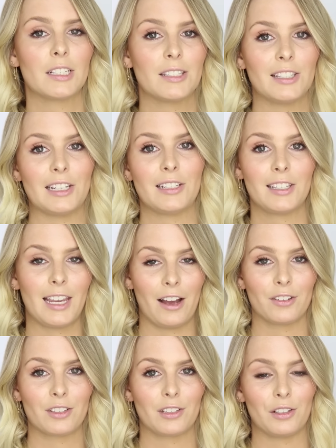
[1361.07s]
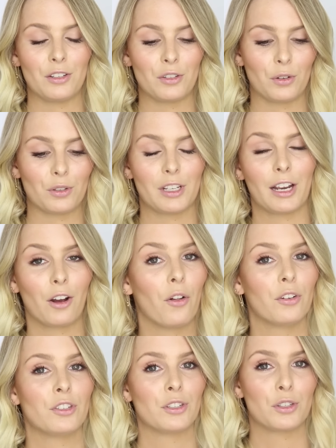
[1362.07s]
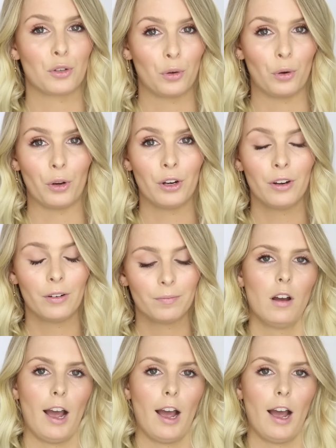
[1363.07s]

6 counselors or psychologists could.